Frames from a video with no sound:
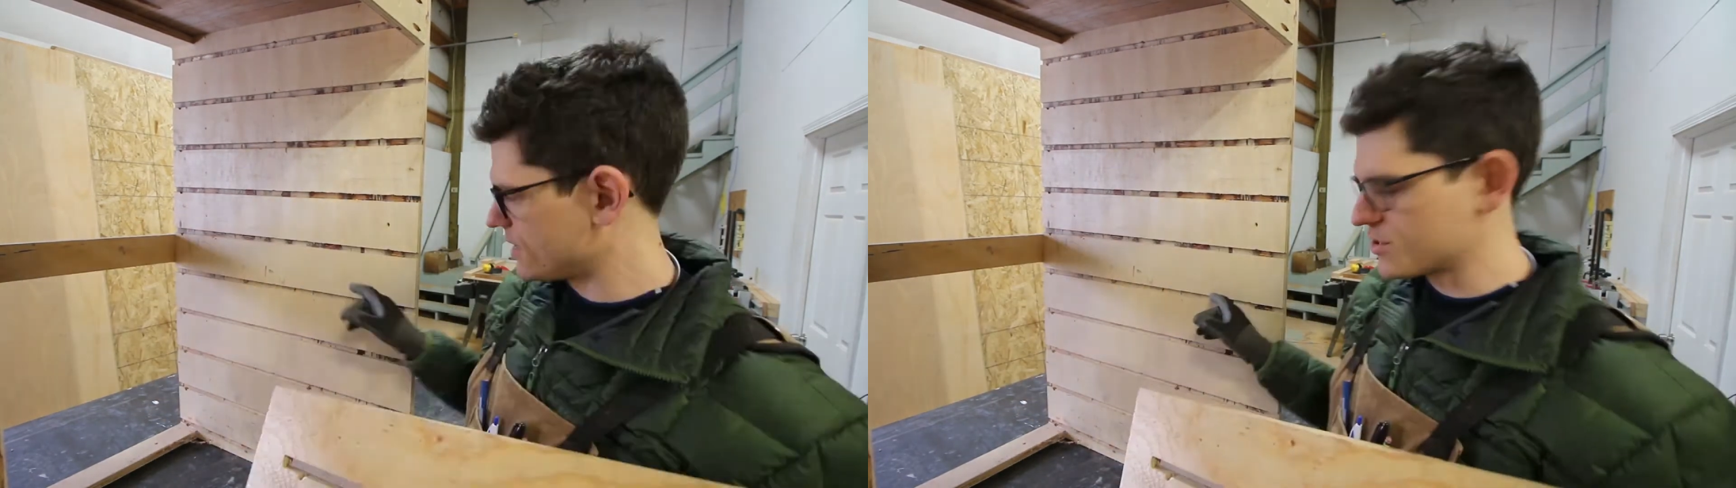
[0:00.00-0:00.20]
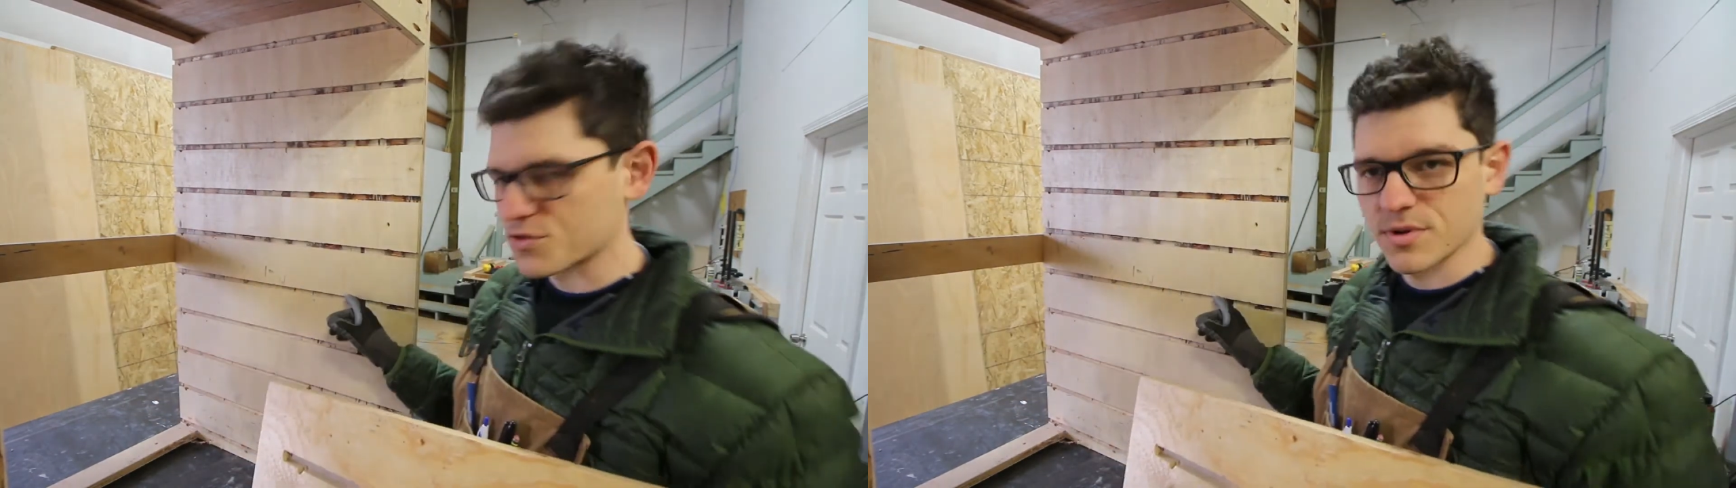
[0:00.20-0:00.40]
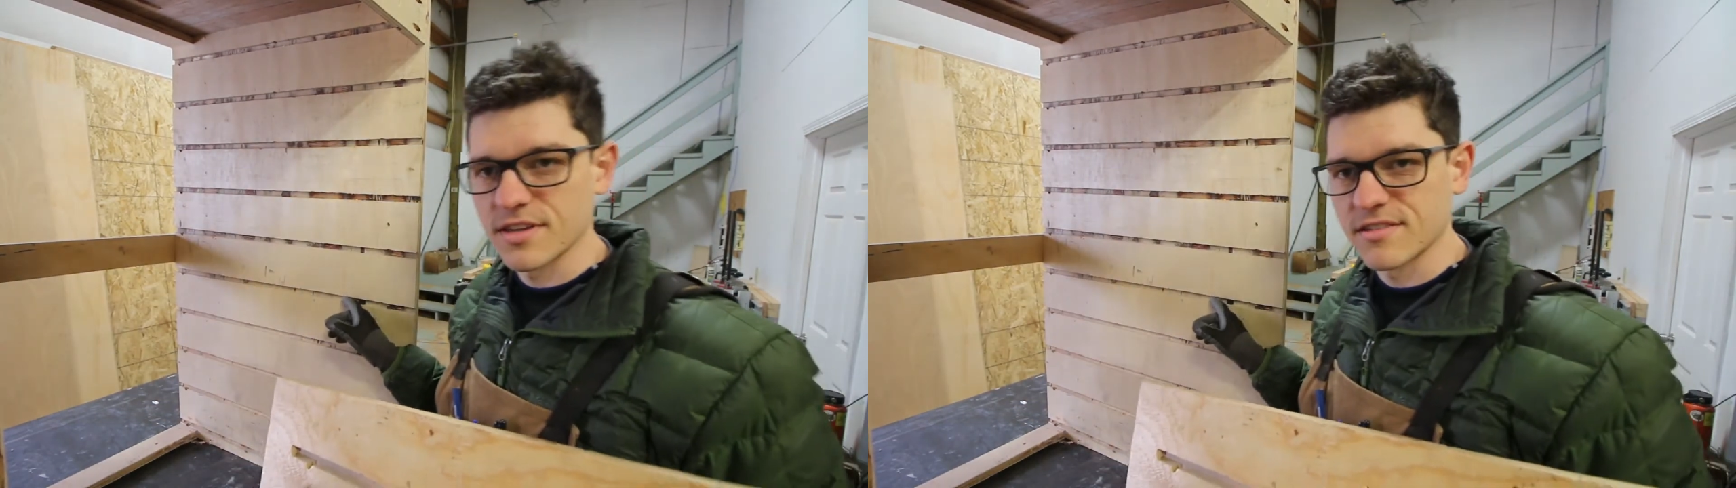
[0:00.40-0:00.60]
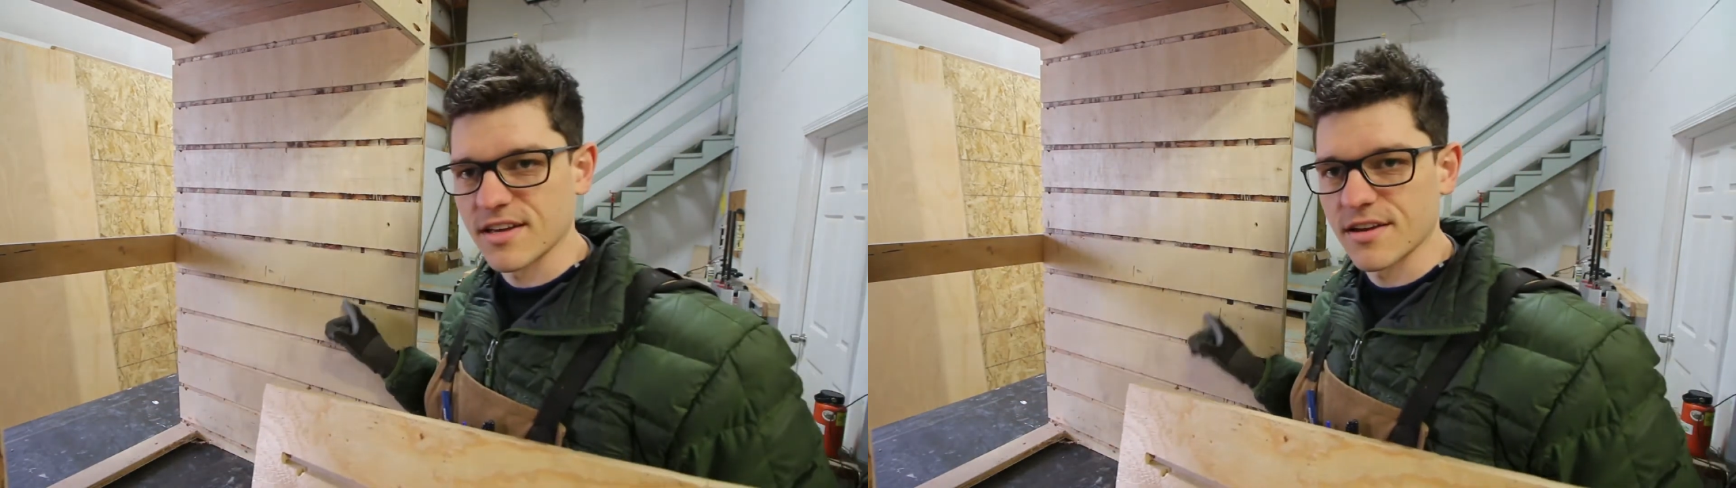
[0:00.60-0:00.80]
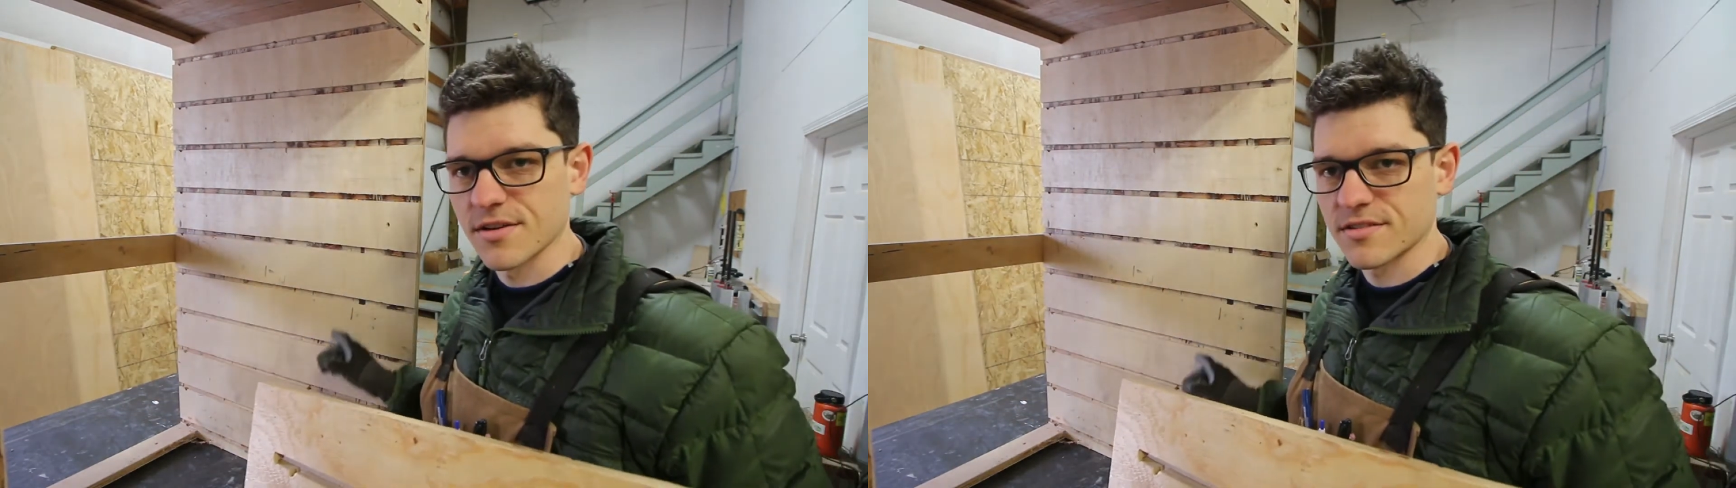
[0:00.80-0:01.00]
Each one of these
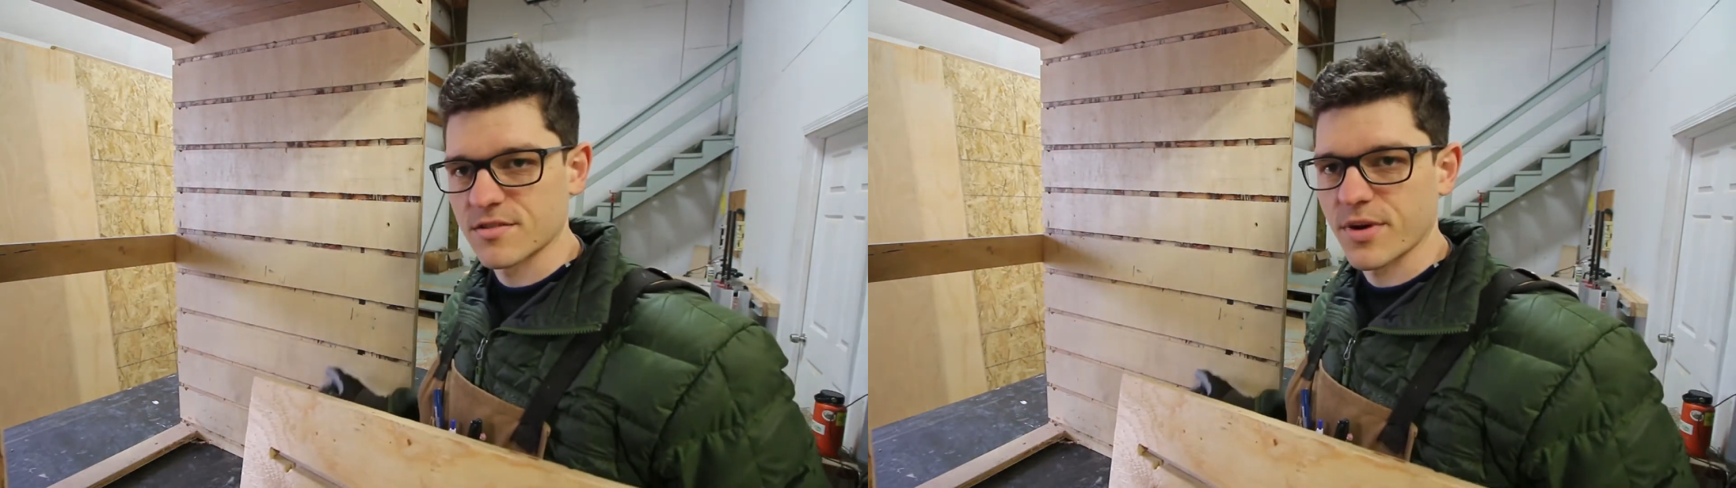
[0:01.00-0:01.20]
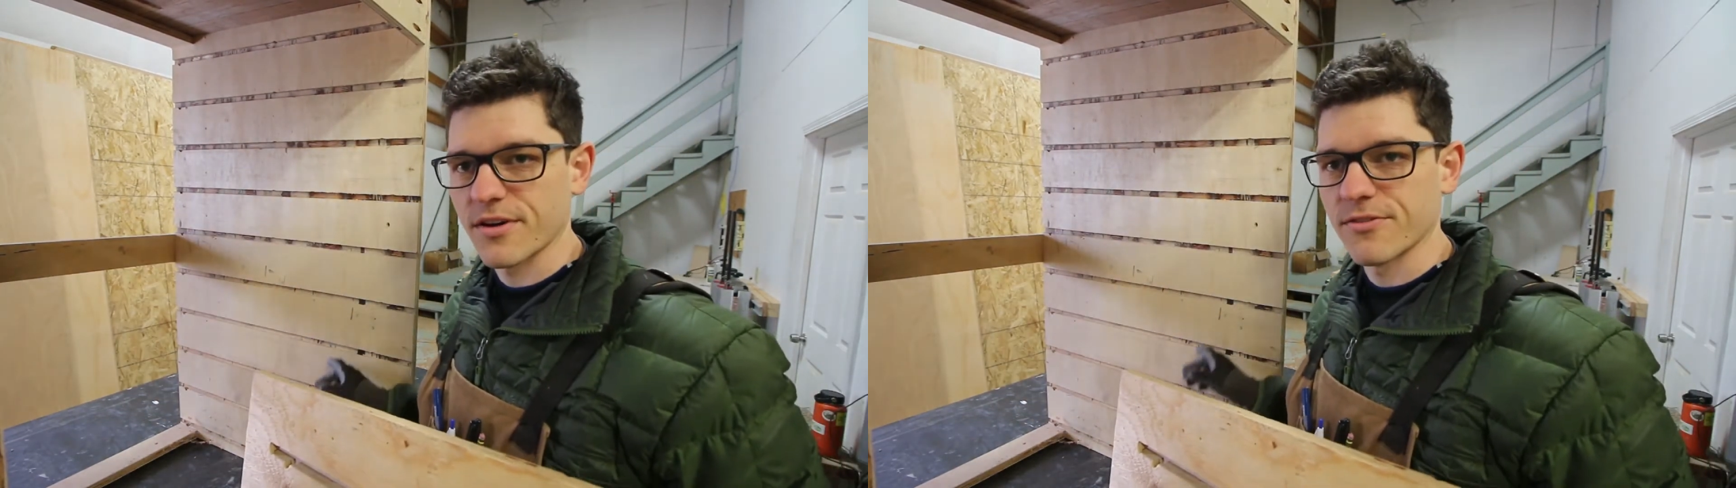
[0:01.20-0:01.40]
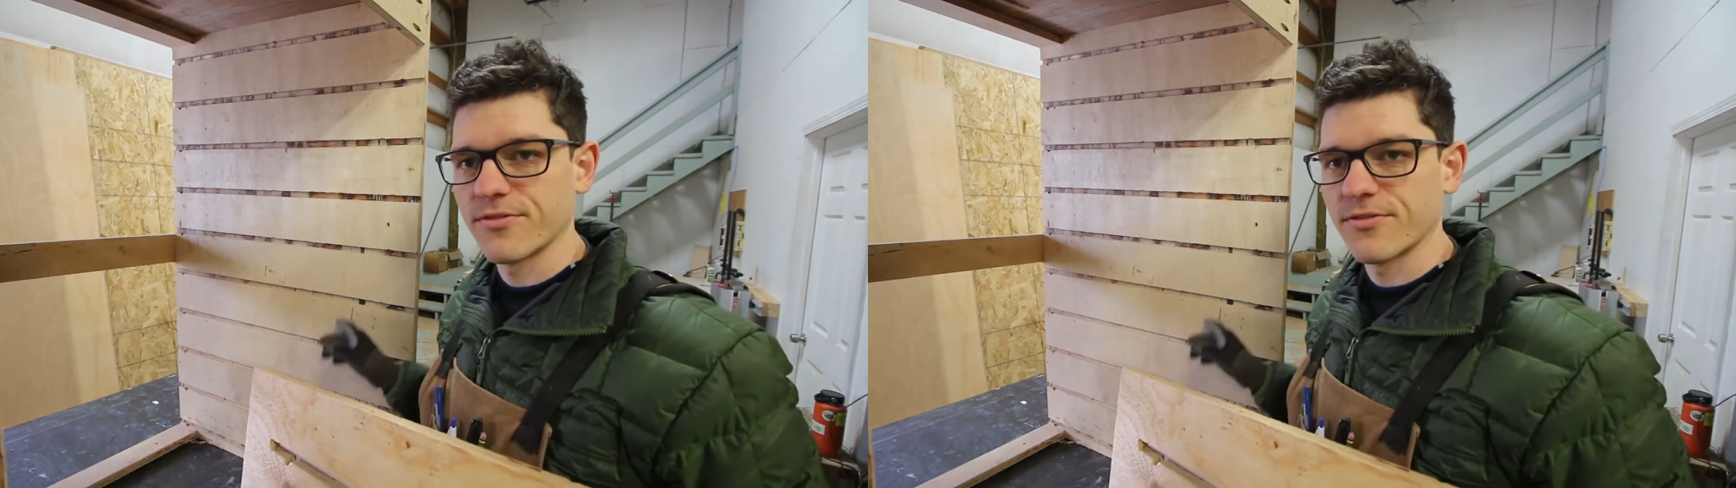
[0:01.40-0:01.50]
dados is about